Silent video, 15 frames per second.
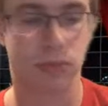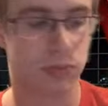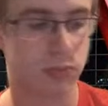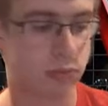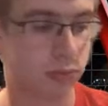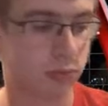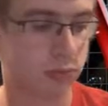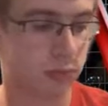
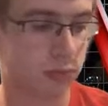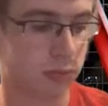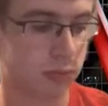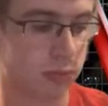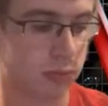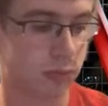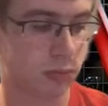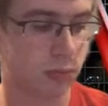request to be
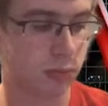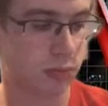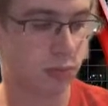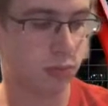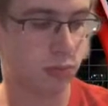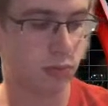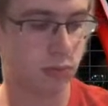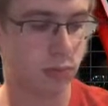released
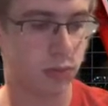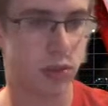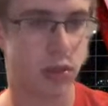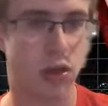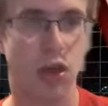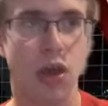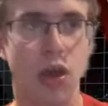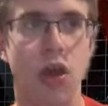if
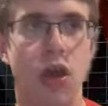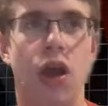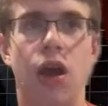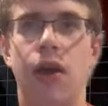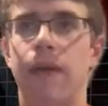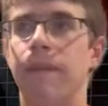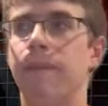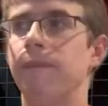they sent him
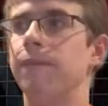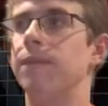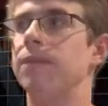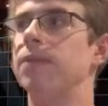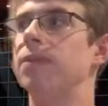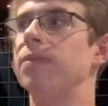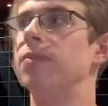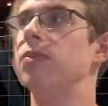down to
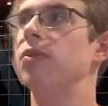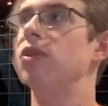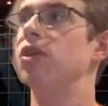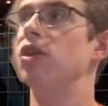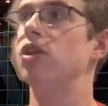the IL.